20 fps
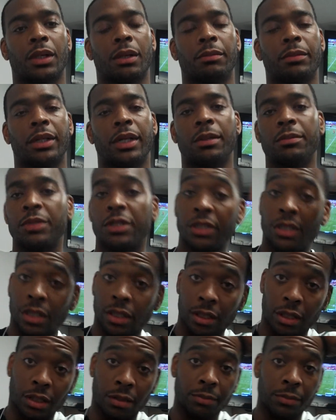I mean, I'm just
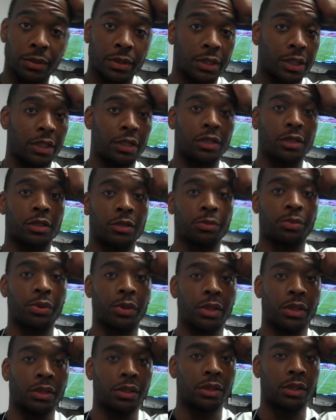here to
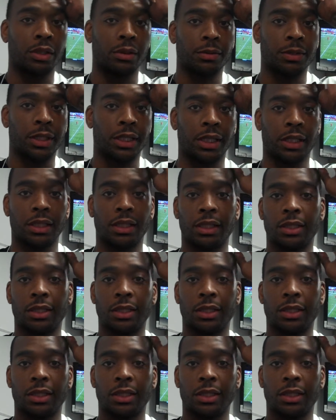support, you know what I'm saying?